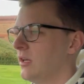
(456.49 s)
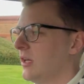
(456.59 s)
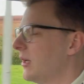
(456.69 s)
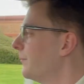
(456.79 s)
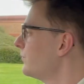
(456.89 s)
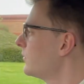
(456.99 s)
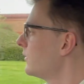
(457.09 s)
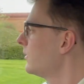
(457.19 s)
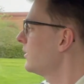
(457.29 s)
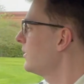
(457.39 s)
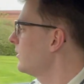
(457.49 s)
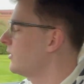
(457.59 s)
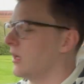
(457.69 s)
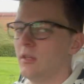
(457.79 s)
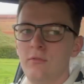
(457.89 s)
um,
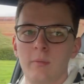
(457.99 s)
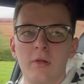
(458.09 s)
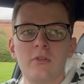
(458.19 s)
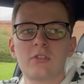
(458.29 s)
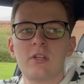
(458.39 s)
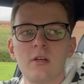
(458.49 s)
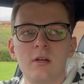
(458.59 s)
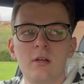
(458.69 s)
that I love about this car